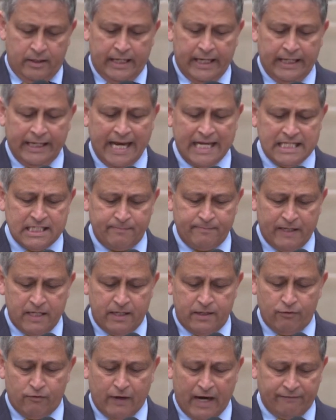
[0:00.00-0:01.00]

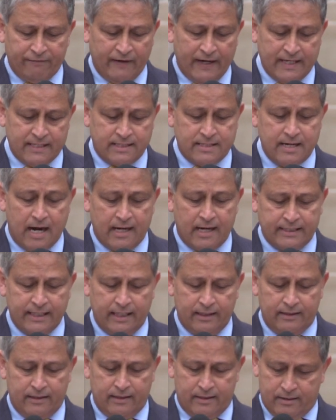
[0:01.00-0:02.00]
Enhancement to Wi-Fi
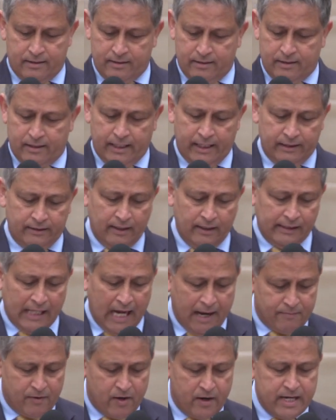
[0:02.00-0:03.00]
started in the
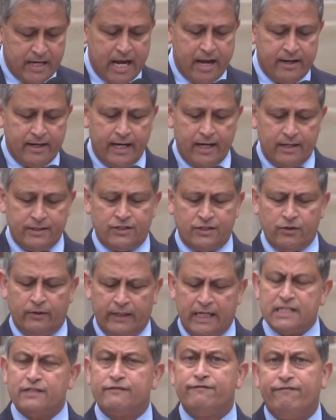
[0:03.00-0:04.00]
library areas, so
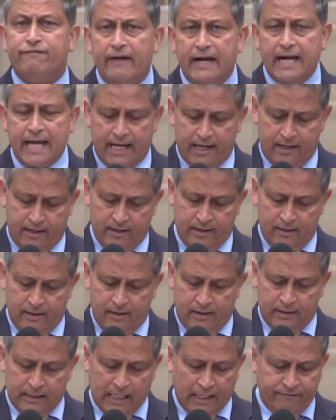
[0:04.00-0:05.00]
it is fitting
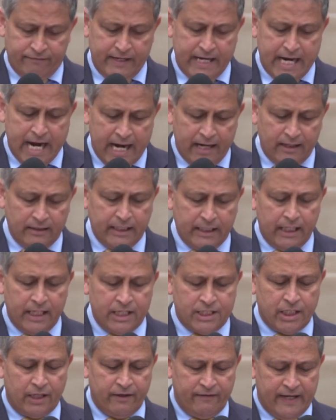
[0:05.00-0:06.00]
that we end the
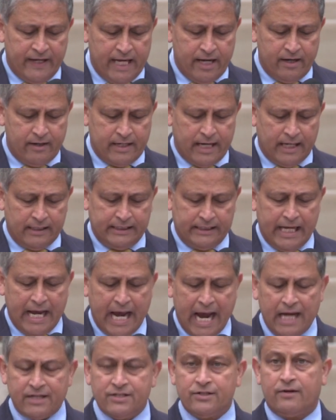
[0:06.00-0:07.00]
initiative here at the
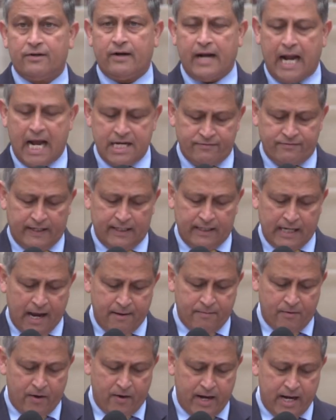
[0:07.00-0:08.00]
Hatcher Graduate
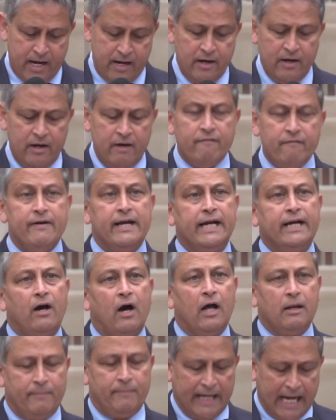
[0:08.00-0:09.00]
Library, where it
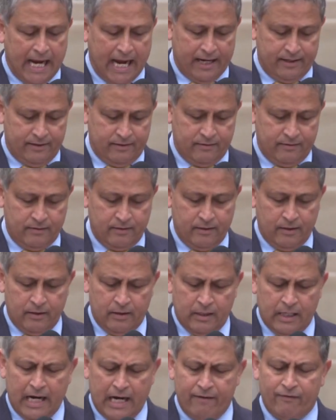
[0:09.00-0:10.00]
all began.
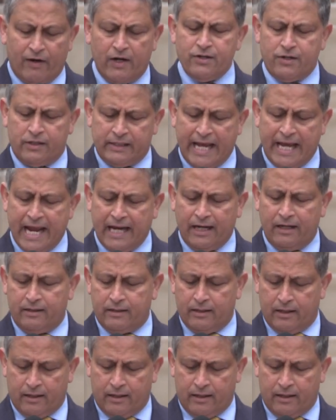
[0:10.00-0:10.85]
I want to thank